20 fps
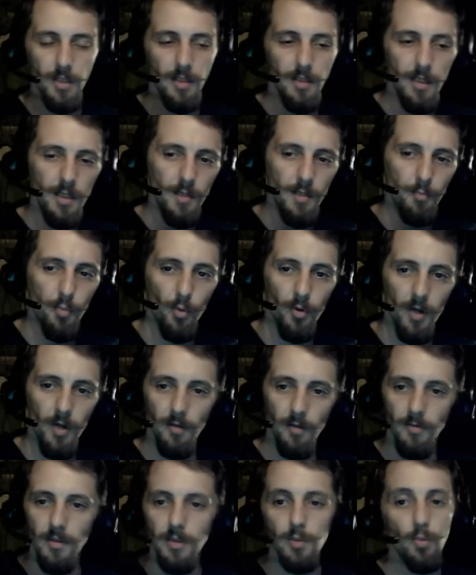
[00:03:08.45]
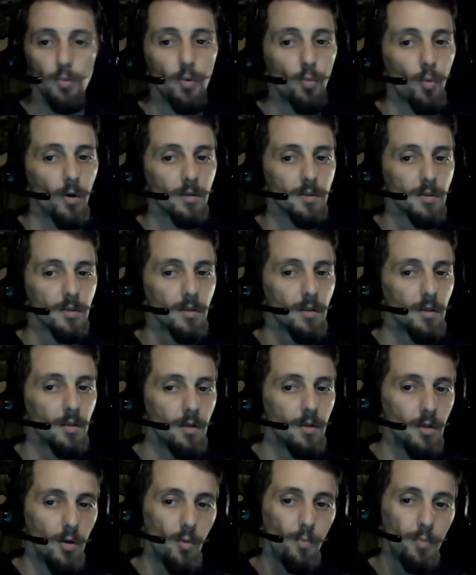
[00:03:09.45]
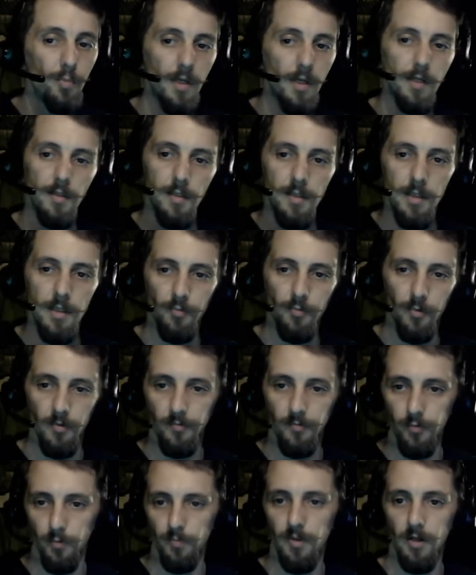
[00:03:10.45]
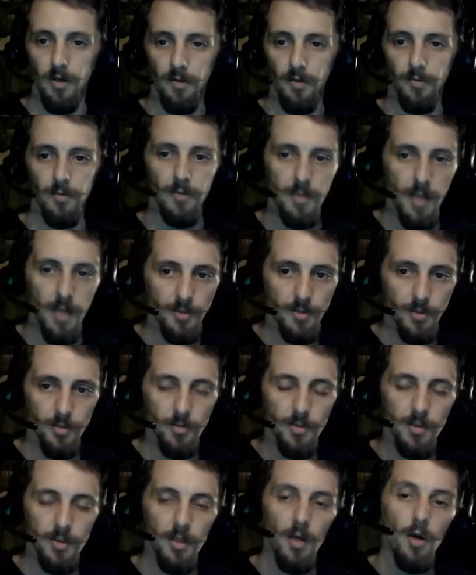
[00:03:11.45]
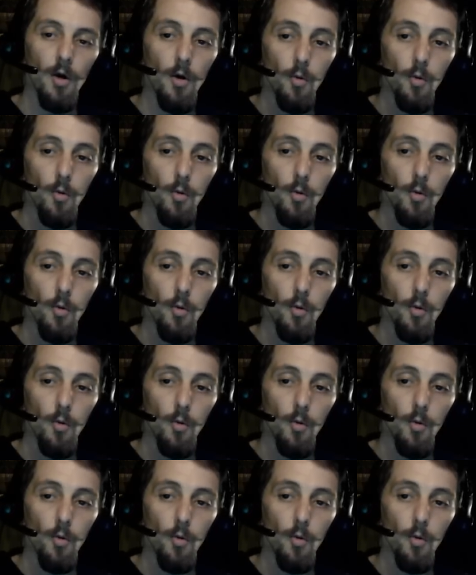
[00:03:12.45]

I need to point out this one works a little bit different from the other deserts.